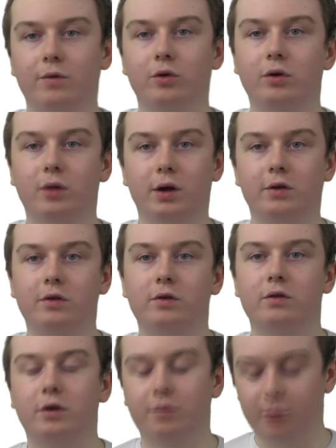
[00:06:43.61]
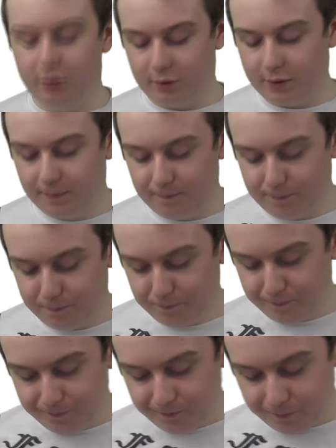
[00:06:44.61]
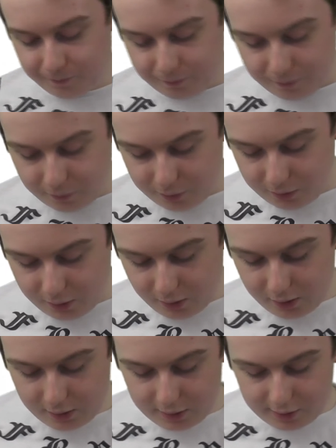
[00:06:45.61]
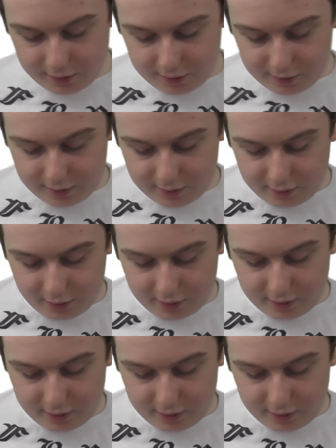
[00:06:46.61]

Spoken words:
all your lights and stuff plugged in. And